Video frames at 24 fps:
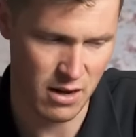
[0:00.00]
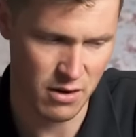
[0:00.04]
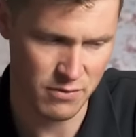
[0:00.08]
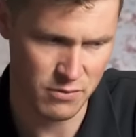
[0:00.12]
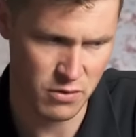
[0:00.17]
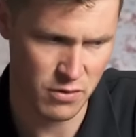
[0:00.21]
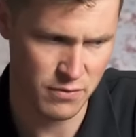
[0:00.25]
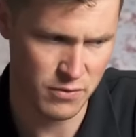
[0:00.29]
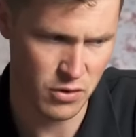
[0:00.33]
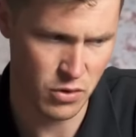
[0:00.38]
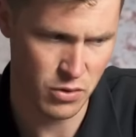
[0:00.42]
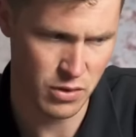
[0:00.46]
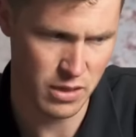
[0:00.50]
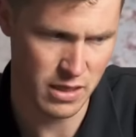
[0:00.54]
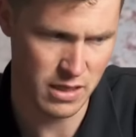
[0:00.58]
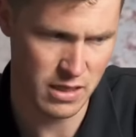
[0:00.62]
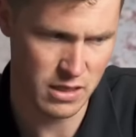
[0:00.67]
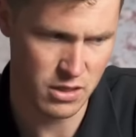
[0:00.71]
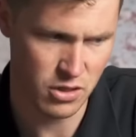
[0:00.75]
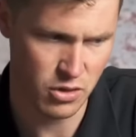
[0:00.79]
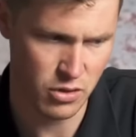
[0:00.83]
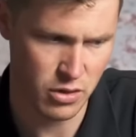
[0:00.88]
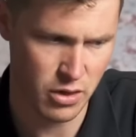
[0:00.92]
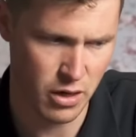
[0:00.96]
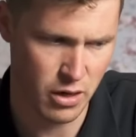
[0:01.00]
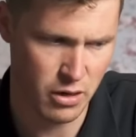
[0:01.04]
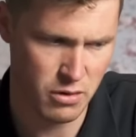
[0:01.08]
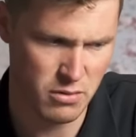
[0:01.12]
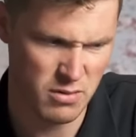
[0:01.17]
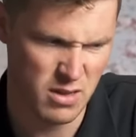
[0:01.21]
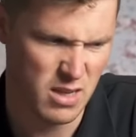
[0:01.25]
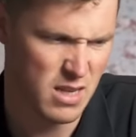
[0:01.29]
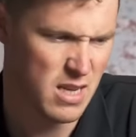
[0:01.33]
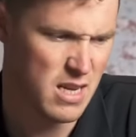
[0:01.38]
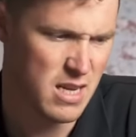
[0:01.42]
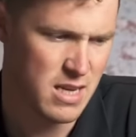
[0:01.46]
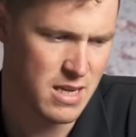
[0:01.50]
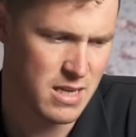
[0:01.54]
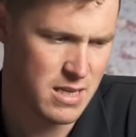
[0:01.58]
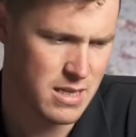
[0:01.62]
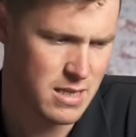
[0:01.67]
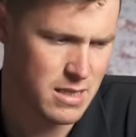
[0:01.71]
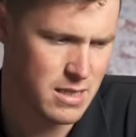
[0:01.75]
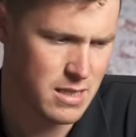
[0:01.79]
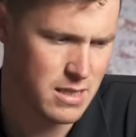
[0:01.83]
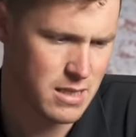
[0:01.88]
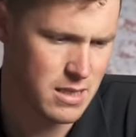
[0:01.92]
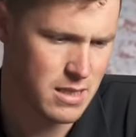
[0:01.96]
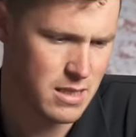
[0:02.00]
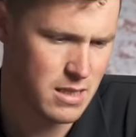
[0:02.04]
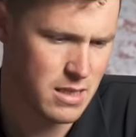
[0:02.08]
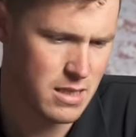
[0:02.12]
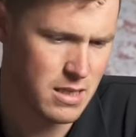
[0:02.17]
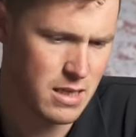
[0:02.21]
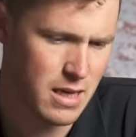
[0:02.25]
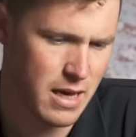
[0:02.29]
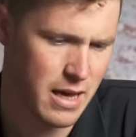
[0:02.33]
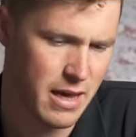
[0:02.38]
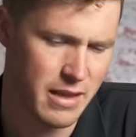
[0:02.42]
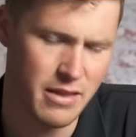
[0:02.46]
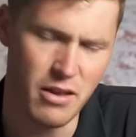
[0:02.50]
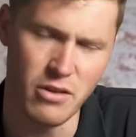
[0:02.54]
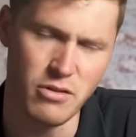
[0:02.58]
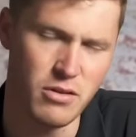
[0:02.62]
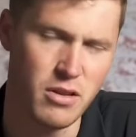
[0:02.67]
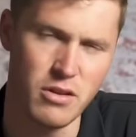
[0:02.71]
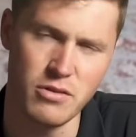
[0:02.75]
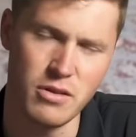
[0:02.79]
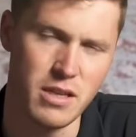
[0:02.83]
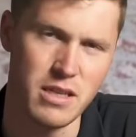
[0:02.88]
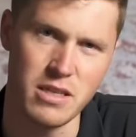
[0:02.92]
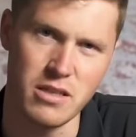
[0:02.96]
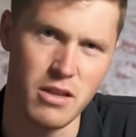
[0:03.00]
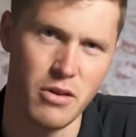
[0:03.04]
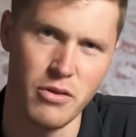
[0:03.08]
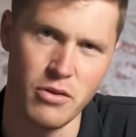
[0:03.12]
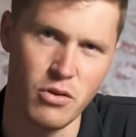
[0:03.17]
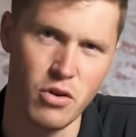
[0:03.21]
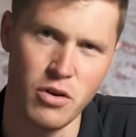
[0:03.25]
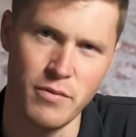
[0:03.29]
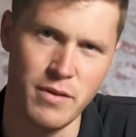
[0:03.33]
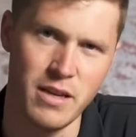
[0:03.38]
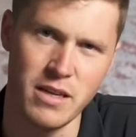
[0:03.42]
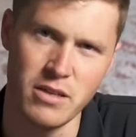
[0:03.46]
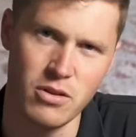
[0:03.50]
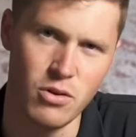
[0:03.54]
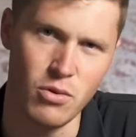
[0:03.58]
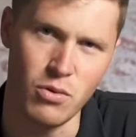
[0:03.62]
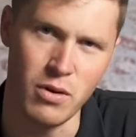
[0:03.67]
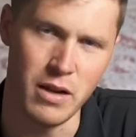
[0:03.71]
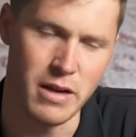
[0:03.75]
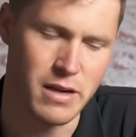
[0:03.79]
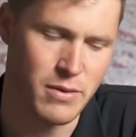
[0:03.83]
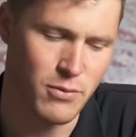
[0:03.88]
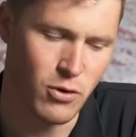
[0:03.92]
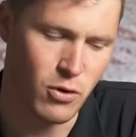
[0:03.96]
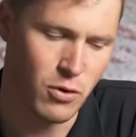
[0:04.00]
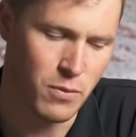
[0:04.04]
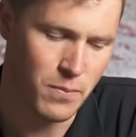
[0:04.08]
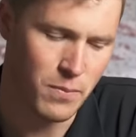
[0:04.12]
And then after a few years you go, yeah, those things don't annoy me at all